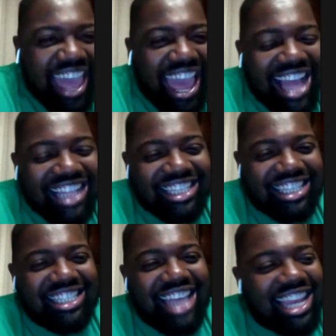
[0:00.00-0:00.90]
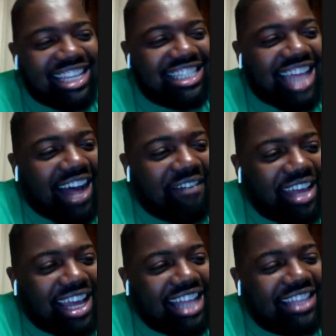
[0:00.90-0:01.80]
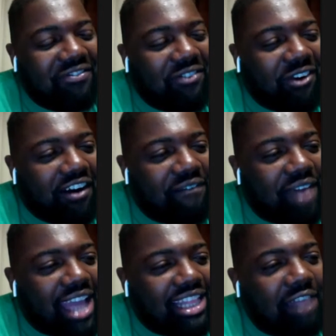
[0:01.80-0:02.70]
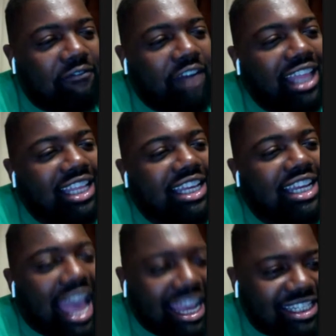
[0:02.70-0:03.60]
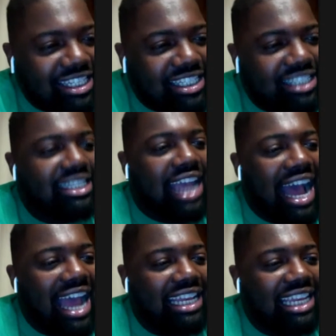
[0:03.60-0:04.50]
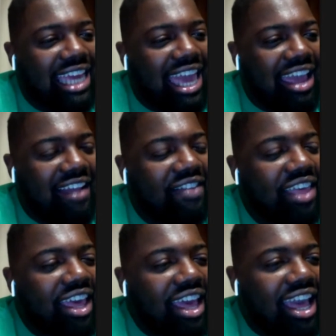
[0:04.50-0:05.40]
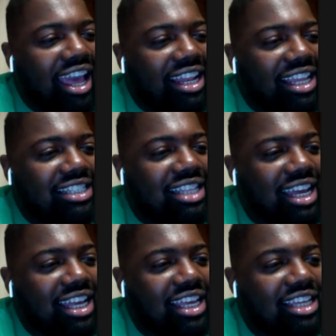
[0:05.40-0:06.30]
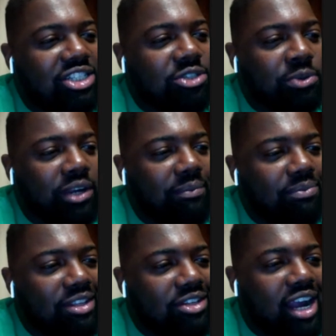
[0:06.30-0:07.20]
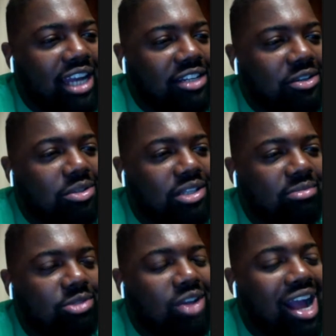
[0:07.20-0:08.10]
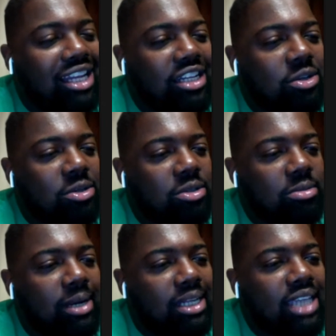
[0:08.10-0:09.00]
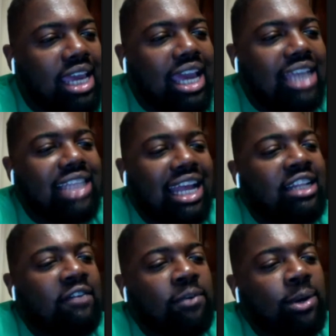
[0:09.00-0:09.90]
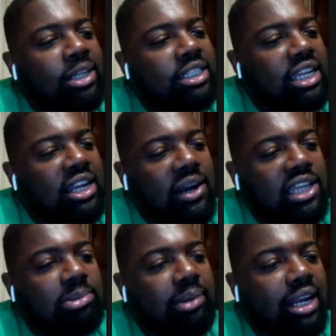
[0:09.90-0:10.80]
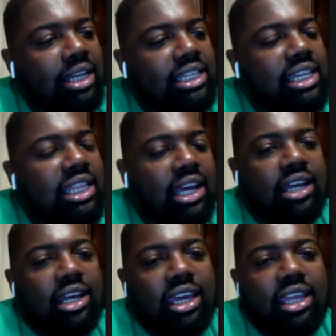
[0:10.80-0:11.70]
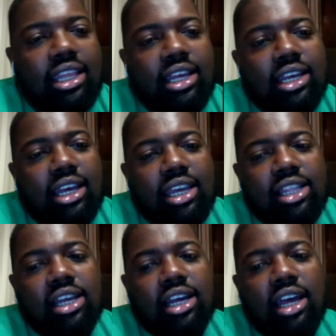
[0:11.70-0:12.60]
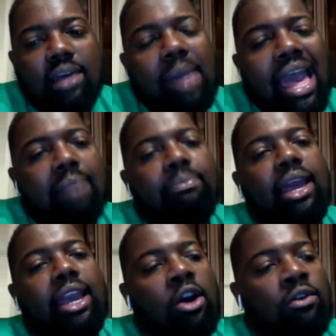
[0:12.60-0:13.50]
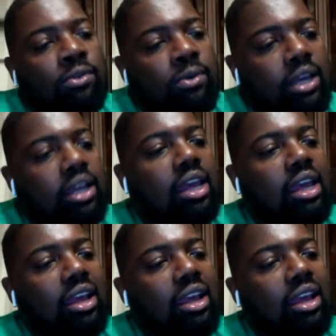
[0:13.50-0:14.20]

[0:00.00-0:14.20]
They had just got to stop and got the ball back. They probably could have actually just tied the game. And this nigga gets stripped trying to do too much. It's like the full Geno experience. He looked good, bad play over with.